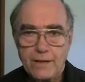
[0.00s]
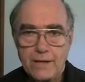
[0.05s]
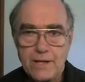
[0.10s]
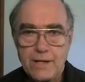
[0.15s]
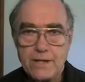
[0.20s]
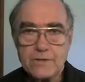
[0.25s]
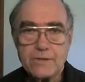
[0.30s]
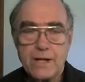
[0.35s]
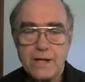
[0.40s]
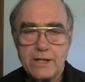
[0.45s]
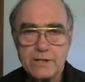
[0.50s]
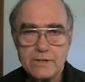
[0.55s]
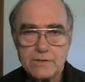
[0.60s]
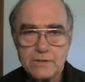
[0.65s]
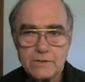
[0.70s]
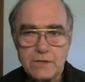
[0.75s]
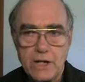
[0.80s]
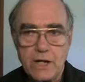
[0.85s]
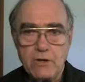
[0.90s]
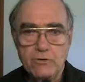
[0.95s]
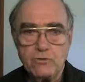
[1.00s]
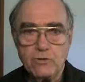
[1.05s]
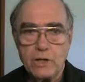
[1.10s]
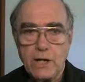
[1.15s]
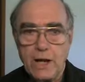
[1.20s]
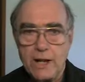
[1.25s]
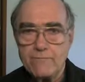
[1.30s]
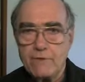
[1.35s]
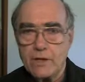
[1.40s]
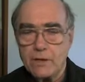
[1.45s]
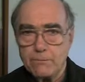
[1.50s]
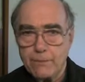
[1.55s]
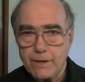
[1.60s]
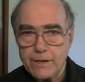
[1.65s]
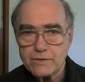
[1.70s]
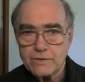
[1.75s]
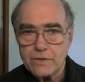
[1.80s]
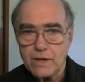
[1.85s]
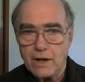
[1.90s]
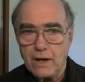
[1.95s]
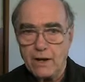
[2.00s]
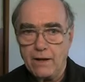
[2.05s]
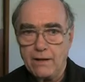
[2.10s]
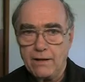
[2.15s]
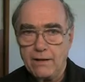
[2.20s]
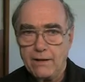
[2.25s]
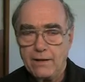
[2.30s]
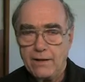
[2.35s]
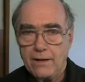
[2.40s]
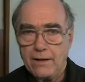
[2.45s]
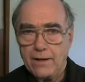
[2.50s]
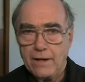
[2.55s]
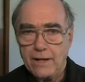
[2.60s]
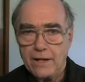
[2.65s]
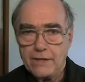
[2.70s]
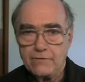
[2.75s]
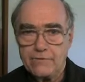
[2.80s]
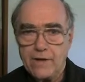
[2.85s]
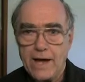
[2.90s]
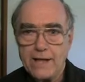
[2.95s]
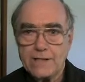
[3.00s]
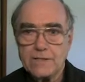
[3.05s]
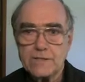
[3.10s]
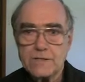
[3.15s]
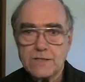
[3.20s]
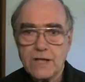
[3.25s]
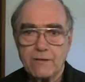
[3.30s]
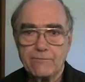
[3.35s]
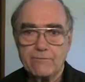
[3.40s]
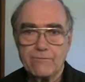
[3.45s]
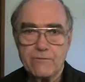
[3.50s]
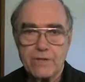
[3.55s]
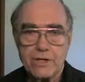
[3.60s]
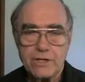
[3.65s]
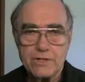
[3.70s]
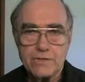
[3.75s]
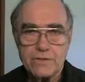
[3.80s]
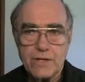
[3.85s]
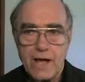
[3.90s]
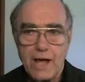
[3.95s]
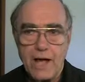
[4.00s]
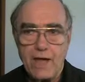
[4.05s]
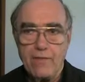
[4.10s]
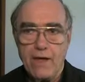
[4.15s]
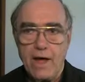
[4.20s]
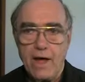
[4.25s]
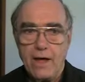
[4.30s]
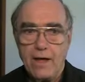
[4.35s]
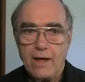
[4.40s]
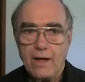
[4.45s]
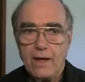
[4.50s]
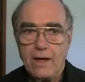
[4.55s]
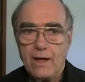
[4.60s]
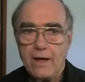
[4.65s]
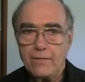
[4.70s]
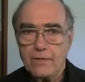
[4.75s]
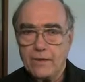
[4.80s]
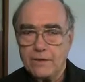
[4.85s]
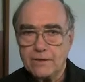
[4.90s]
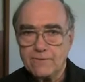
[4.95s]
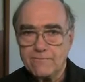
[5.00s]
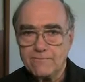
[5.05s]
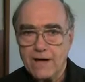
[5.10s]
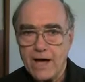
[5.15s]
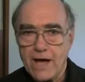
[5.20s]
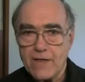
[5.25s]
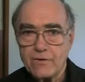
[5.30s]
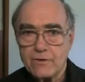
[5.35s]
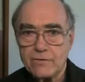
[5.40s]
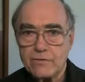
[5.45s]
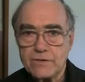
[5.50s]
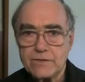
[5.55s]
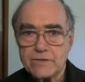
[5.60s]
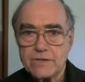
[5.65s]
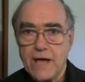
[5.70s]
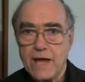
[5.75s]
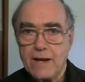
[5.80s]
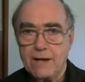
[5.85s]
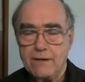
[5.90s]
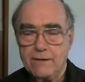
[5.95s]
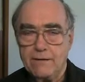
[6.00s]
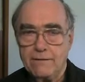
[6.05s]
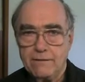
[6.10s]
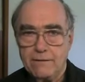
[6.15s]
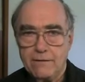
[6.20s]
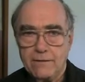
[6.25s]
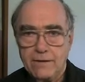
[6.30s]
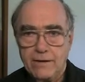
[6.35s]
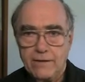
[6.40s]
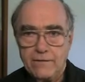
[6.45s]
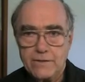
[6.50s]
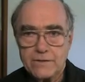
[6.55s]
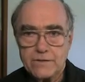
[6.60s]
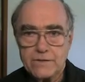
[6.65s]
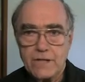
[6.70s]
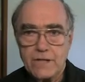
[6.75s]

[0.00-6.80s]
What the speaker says: He is a distinct and living person, a divine self that is other than the Father and the Son, the